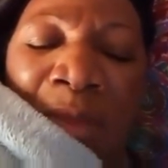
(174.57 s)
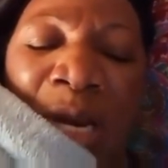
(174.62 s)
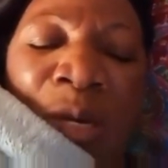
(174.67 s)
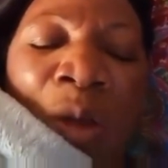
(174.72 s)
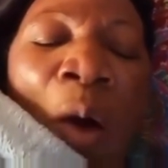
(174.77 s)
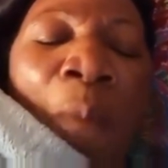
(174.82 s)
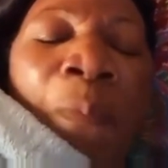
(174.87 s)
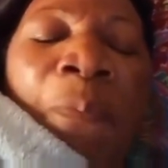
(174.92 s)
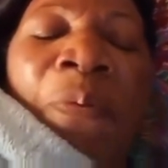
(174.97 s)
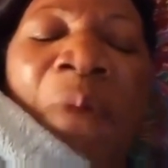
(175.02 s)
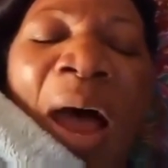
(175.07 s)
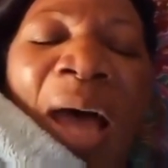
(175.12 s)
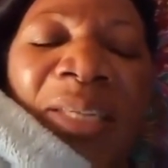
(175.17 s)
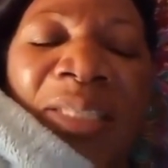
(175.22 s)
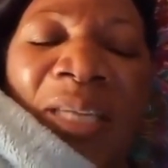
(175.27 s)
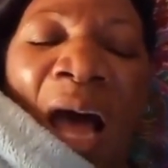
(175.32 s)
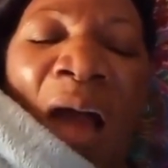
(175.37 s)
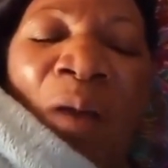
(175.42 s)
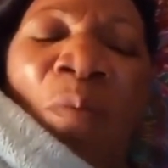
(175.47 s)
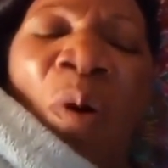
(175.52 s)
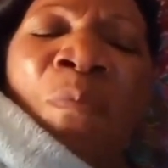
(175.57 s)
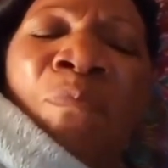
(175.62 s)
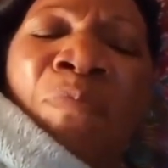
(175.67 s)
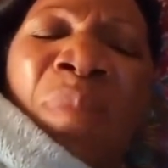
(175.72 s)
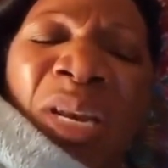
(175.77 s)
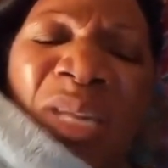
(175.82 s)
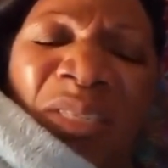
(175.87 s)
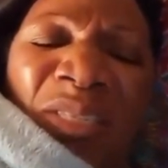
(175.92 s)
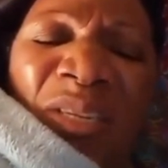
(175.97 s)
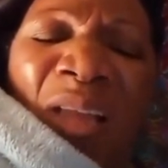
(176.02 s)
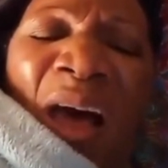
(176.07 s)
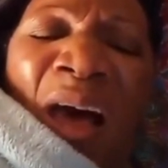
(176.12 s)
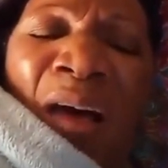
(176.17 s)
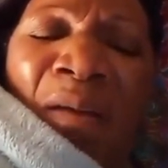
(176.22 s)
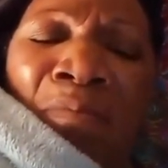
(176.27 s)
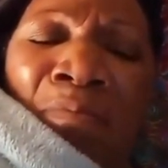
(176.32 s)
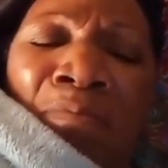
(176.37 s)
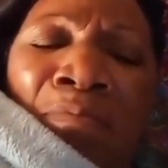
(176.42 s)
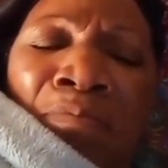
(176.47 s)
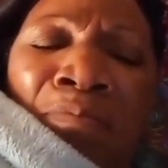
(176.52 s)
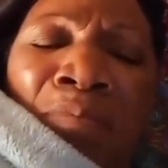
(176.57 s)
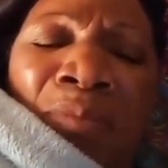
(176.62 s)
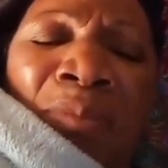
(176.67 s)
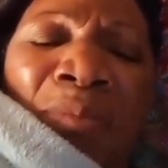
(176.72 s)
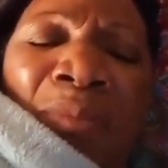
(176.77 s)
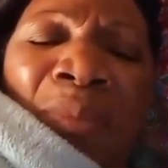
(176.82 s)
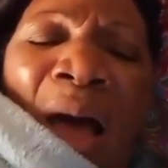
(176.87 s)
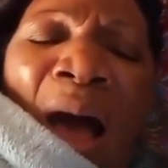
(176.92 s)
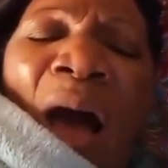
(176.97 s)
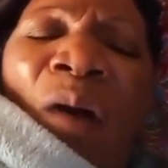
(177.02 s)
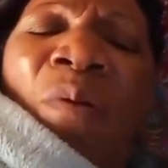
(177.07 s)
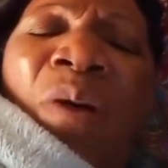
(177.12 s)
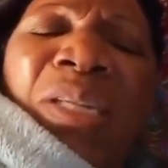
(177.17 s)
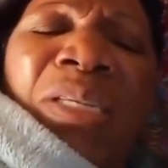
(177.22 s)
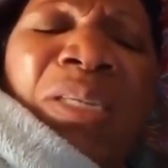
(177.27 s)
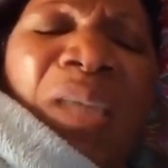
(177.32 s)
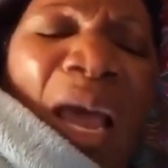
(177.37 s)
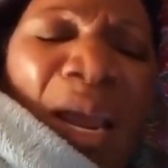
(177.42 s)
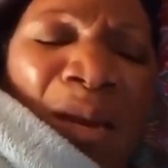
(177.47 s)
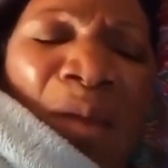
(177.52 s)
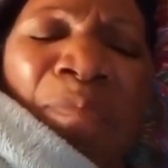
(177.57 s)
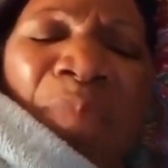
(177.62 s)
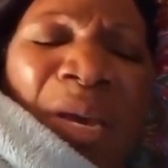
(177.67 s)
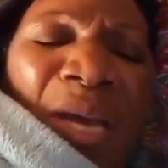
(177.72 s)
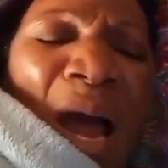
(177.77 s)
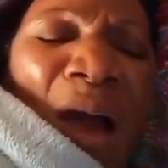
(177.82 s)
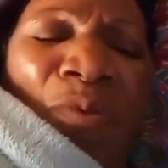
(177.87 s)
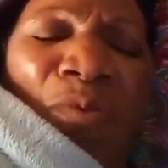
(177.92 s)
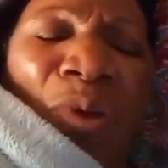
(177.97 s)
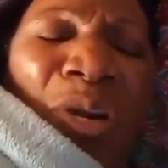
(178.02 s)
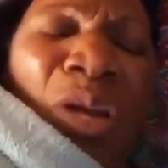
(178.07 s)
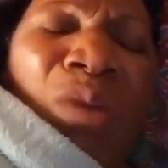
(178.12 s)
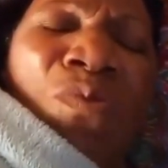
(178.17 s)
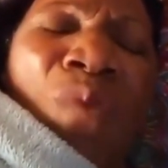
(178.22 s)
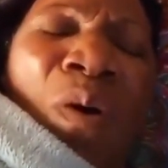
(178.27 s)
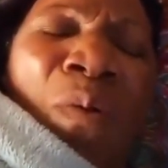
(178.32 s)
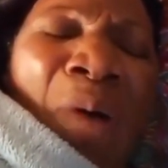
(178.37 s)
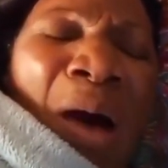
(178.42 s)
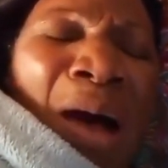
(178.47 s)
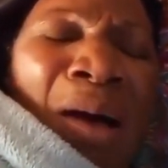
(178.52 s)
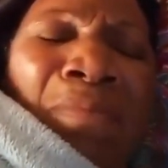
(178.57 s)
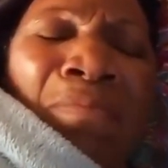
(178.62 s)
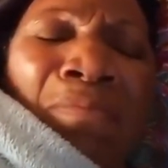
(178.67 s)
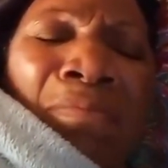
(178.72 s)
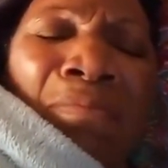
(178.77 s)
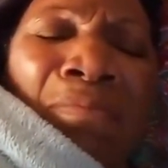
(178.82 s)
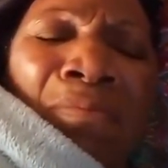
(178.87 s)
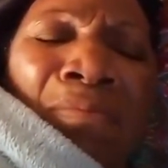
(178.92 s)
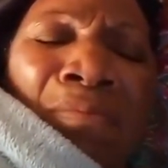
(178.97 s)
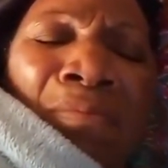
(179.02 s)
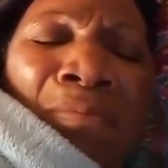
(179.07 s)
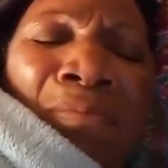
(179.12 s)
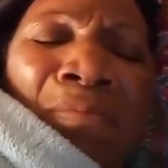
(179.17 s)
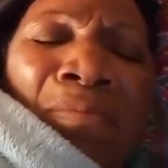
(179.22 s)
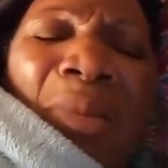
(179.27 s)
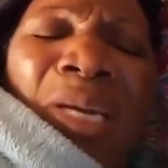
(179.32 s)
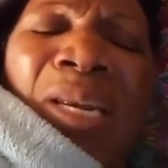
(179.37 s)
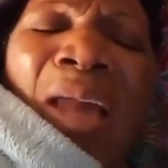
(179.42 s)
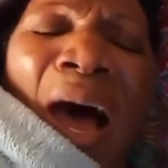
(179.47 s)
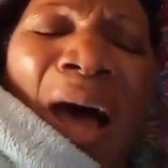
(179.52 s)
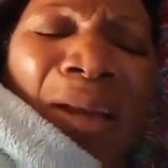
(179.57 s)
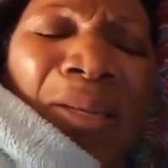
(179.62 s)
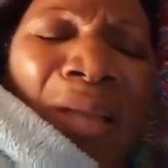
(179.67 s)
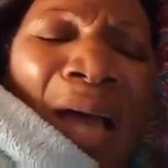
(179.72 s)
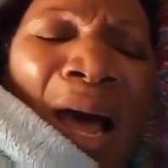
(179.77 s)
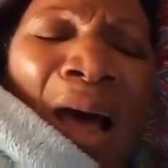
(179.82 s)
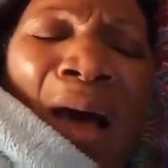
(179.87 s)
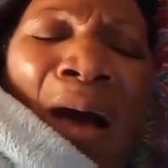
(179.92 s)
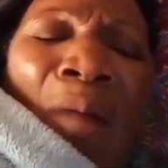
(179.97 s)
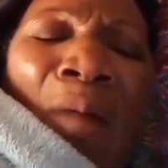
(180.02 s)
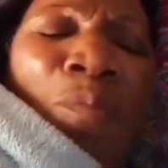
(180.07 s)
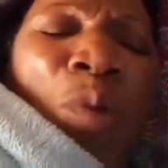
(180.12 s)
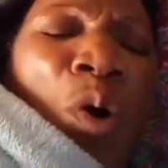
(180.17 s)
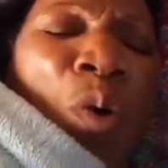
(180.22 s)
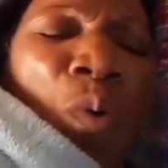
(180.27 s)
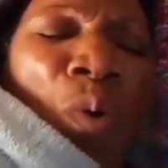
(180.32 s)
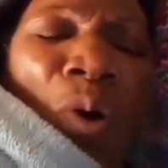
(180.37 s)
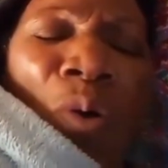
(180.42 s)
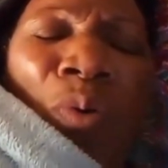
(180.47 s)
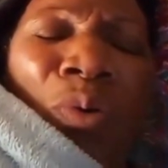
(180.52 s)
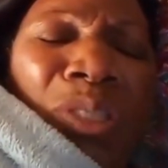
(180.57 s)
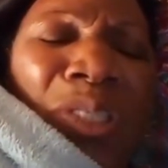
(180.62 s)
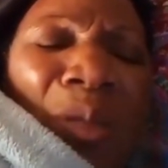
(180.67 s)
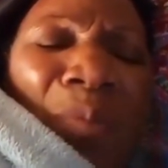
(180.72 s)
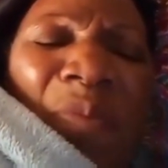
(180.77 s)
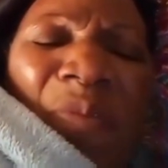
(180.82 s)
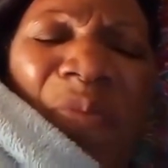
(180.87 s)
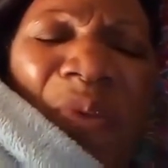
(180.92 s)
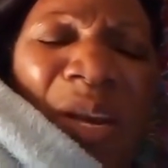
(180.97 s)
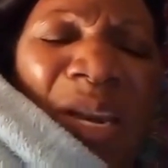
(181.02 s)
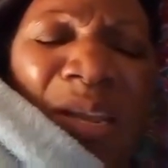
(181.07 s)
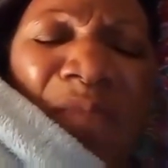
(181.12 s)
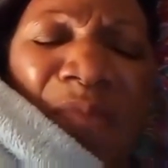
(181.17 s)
My dub price gone up, Minister. I go and take the bigger road. You know what? My daughter, I'm a co-host, I'm going to